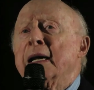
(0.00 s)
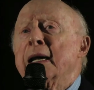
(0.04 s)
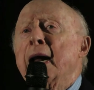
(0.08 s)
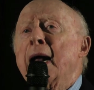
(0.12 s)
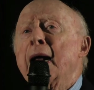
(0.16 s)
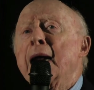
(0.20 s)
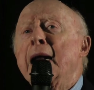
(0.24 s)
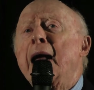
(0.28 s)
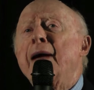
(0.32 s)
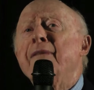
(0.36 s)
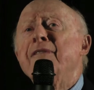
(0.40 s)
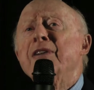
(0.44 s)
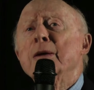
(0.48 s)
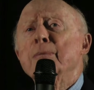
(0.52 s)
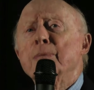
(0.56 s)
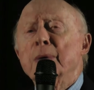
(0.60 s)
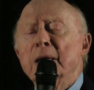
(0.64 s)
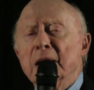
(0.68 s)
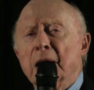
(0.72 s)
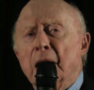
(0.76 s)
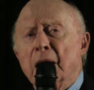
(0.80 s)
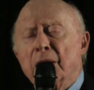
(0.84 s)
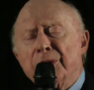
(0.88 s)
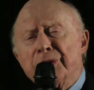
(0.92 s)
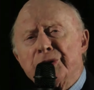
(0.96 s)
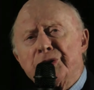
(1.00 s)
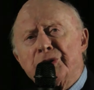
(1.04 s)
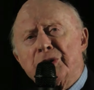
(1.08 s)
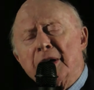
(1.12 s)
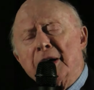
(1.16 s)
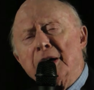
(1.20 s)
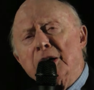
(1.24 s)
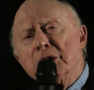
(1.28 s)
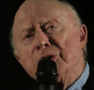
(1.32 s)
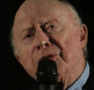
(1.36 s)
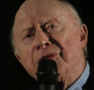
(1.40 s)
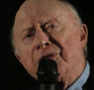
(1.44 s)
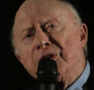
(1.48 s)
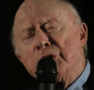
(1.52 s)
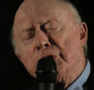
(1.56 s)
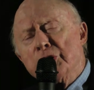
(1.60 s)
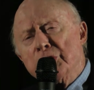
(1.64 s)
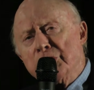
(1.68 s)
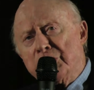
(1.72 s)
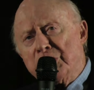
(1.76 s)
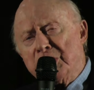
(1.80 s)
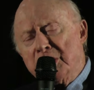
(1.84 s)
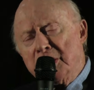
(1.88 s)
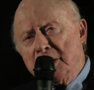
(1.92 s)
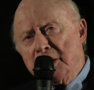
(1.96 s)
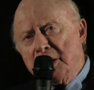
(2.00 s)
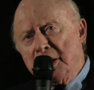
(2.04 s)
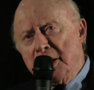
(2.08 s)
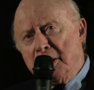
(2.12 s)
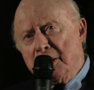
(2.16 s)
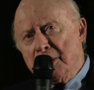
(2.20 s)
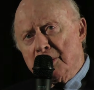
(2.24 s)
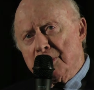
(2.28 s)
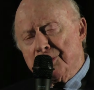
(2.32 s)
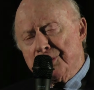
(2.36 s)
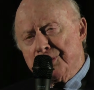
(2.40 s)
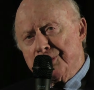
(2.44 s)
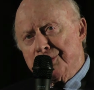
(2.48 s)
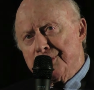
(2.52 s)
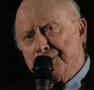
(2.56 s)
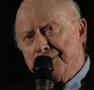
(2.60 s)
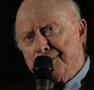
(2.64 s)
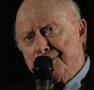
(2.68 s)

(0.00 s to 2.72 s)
not having been on the stage for 13 years,